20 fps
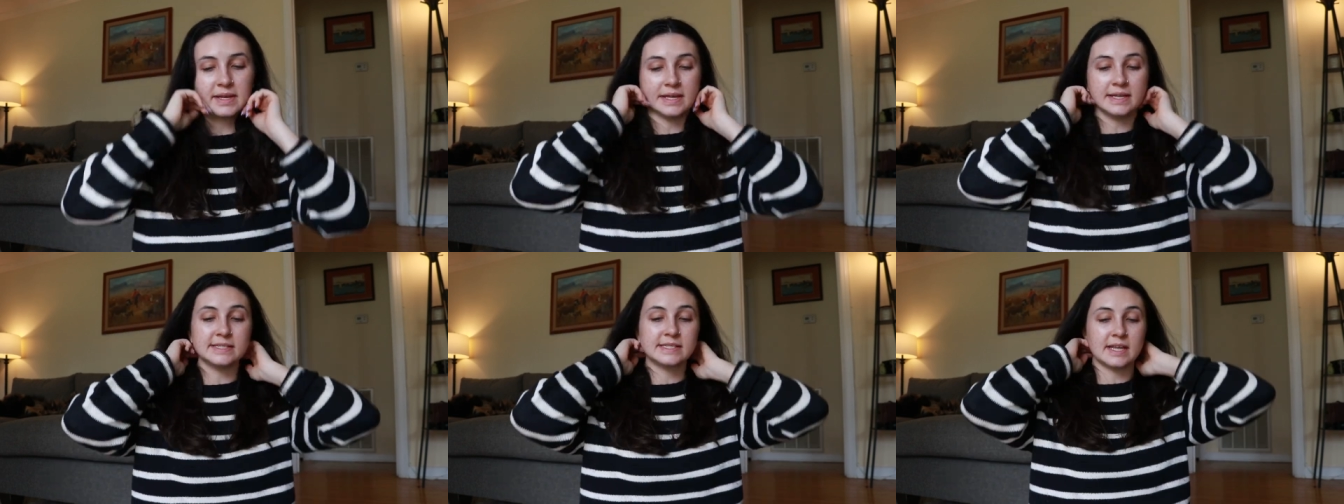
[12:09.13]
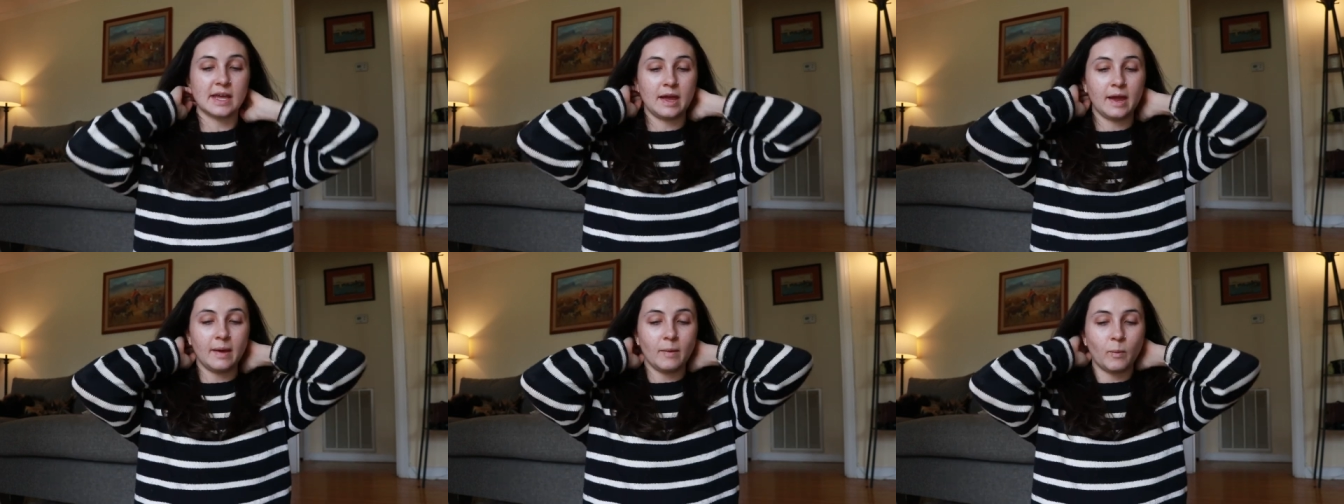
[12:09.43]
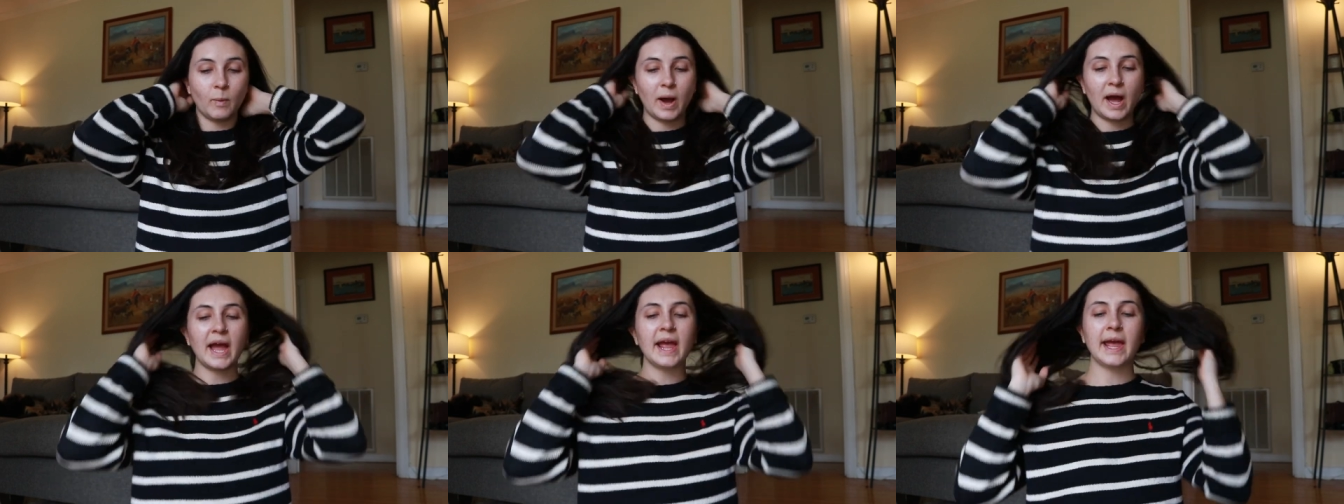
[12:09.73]
is a
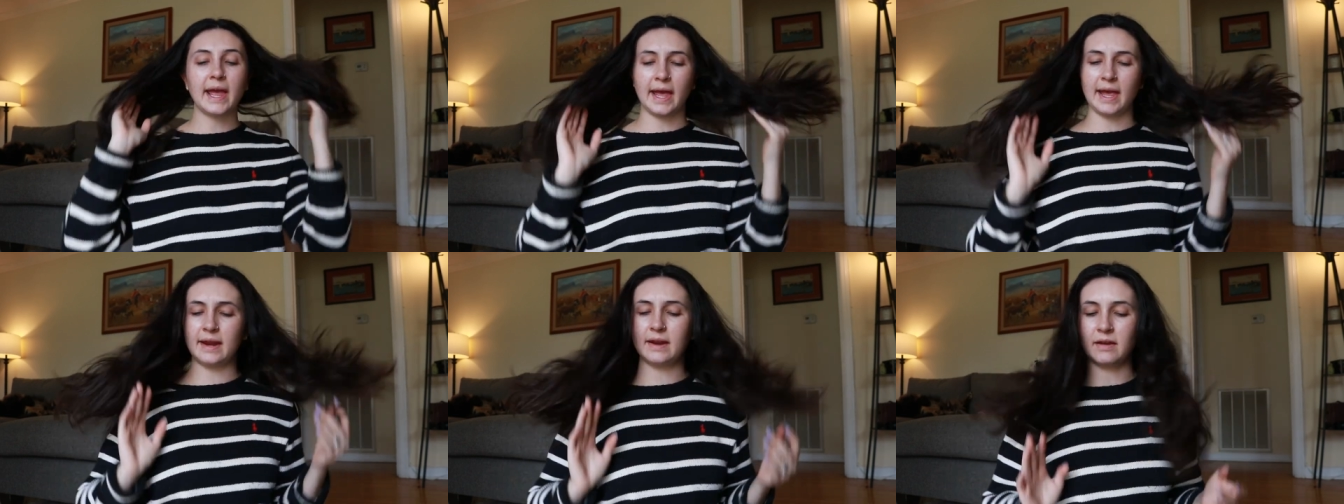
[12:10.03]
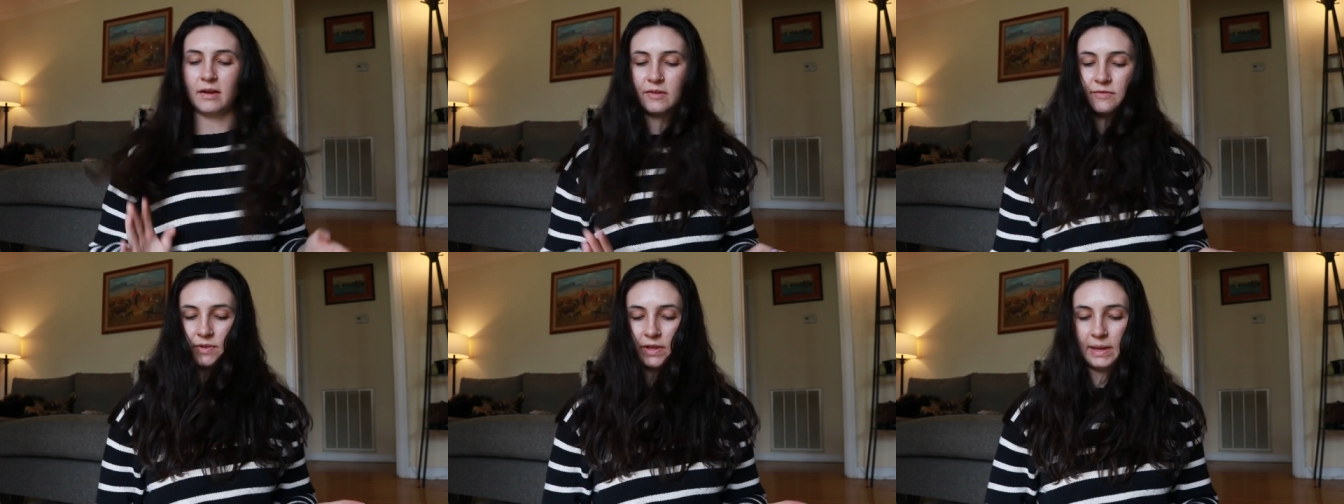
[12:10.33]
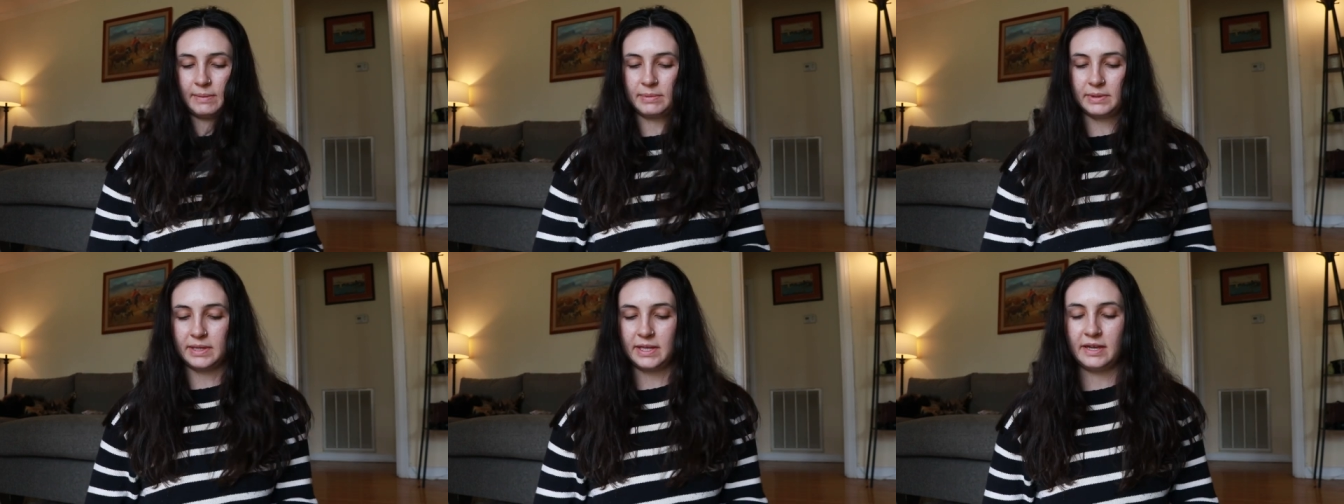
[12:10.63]
YA novel
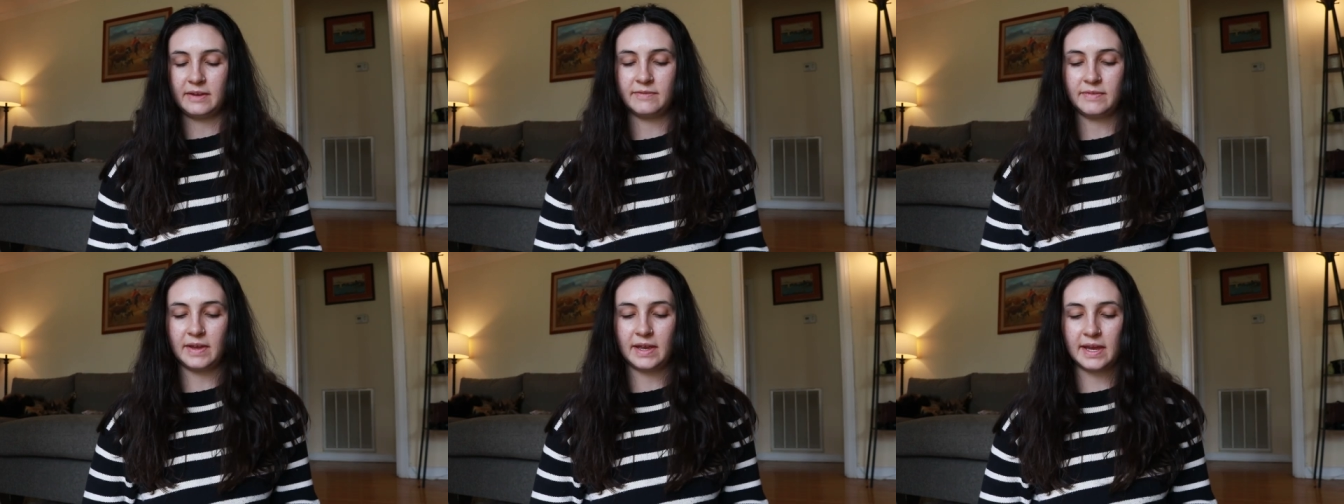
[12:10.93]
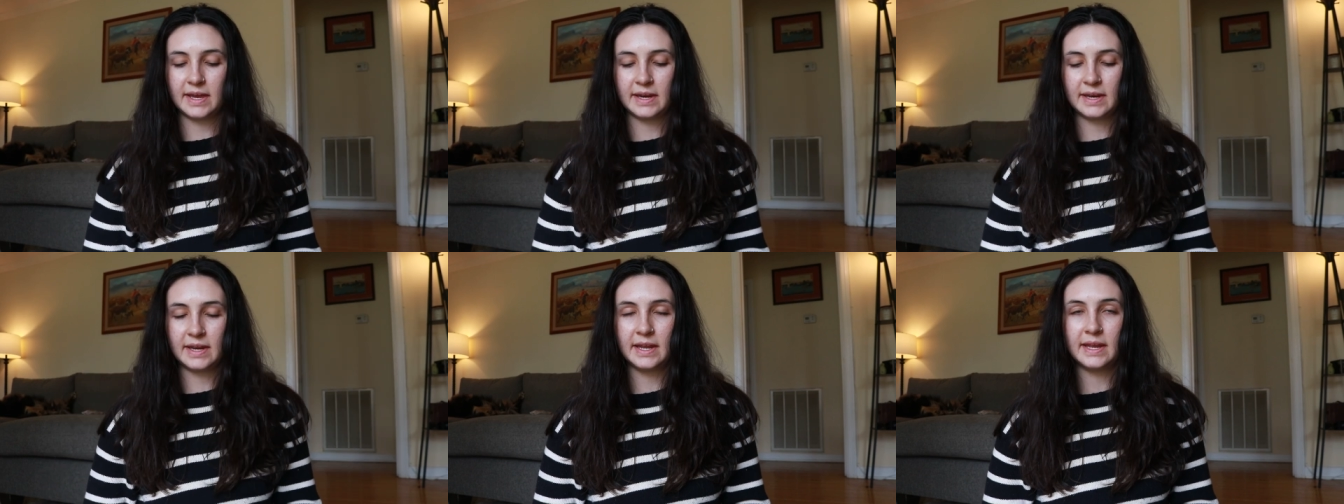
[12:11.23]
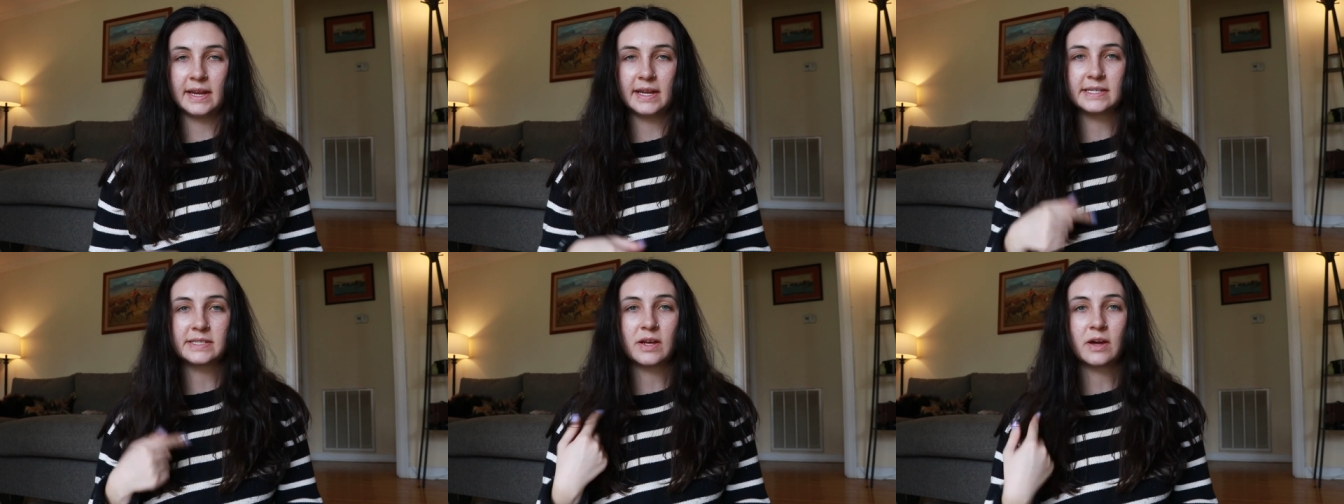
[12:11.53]
I believe and
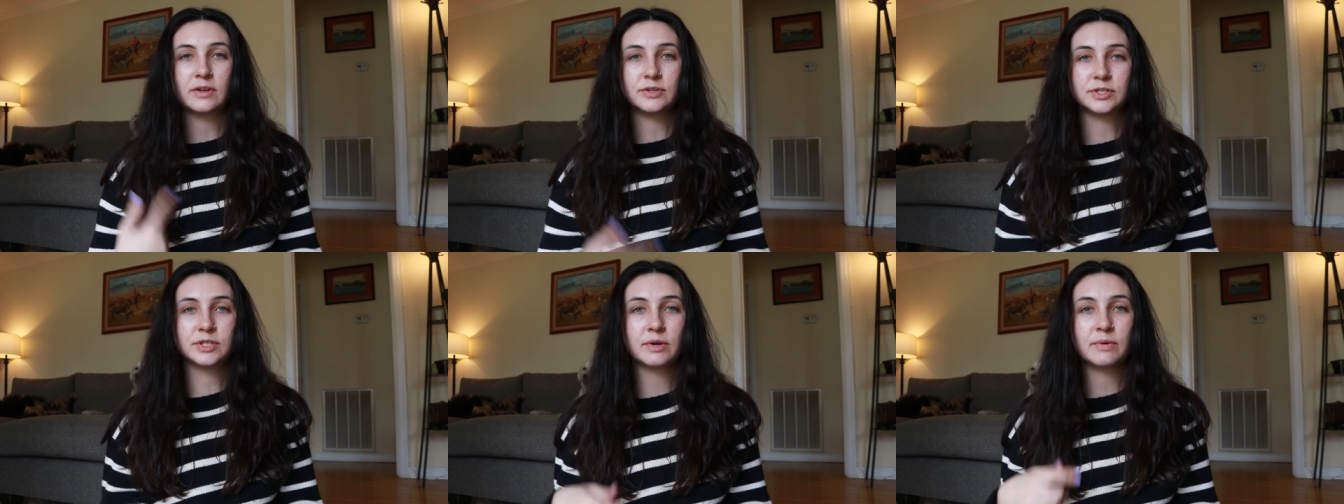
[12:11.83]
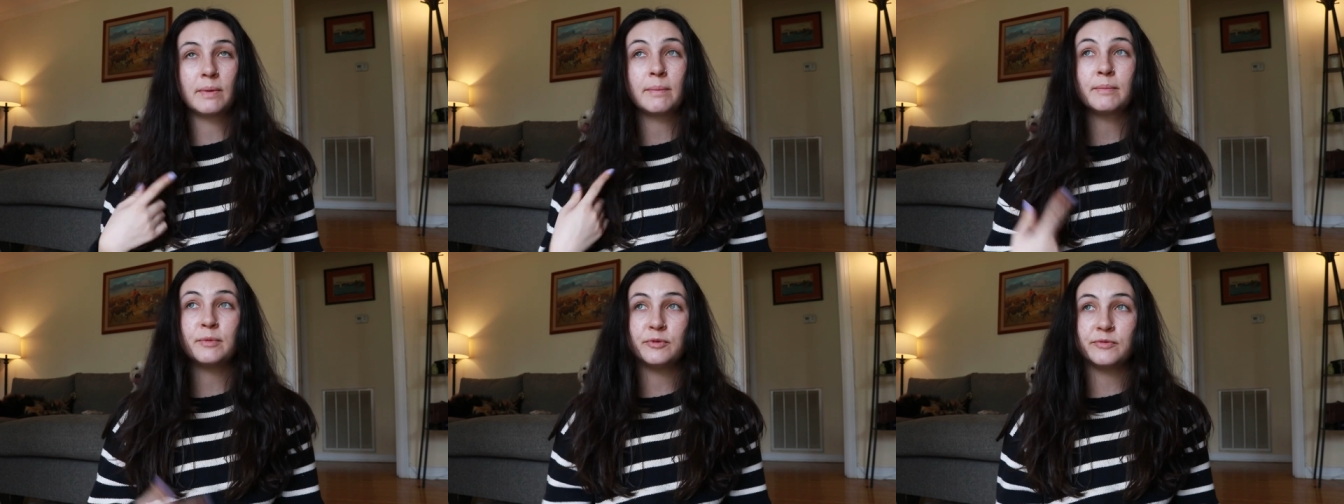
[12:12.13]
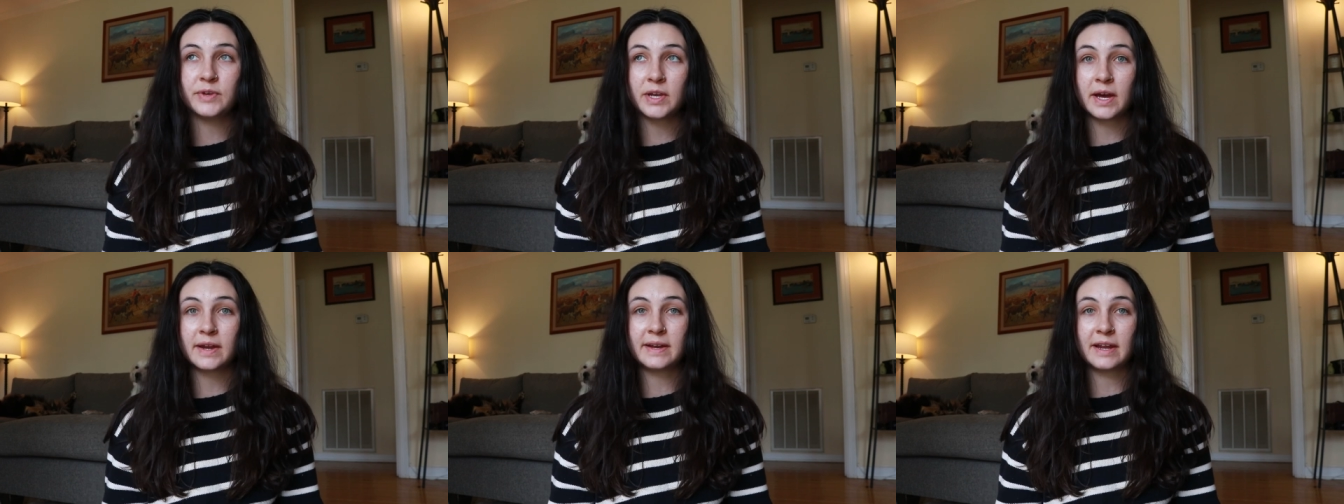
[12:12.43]
it is also a
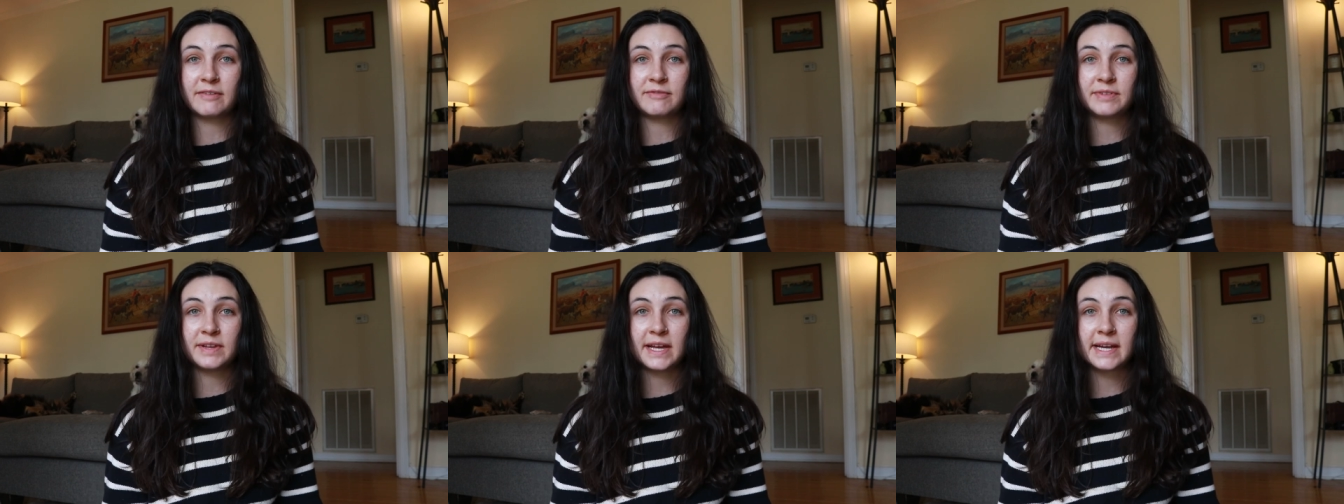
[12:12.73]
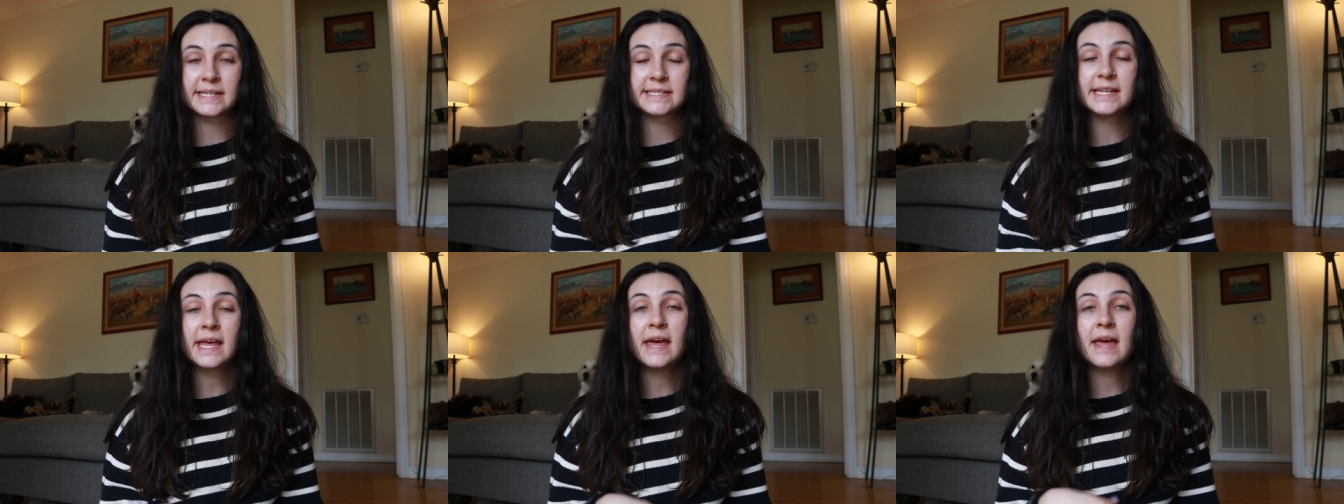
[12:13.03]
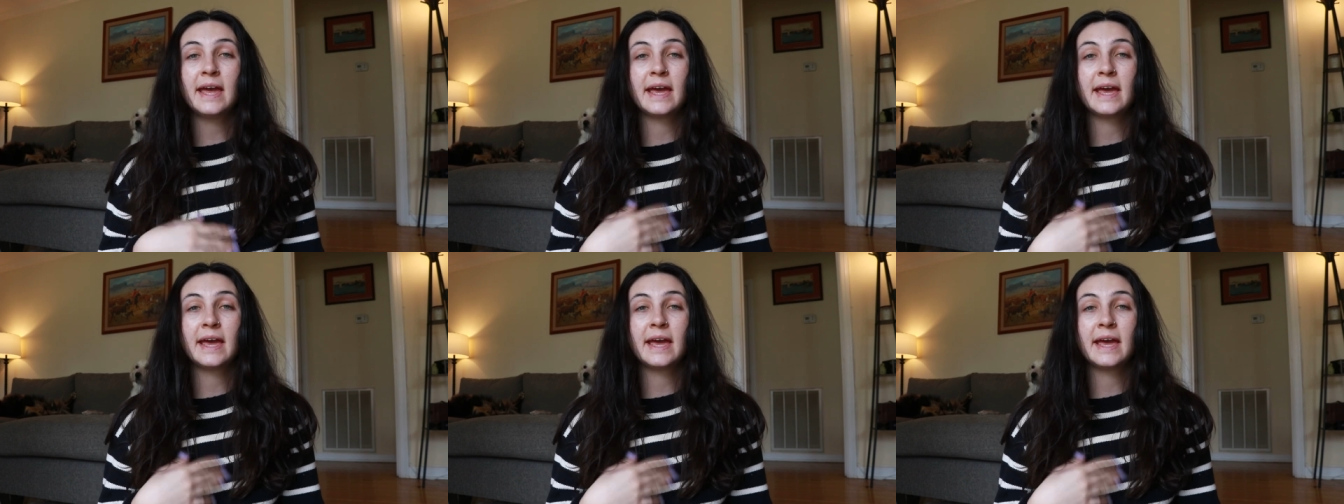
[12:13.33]
movie on Netflix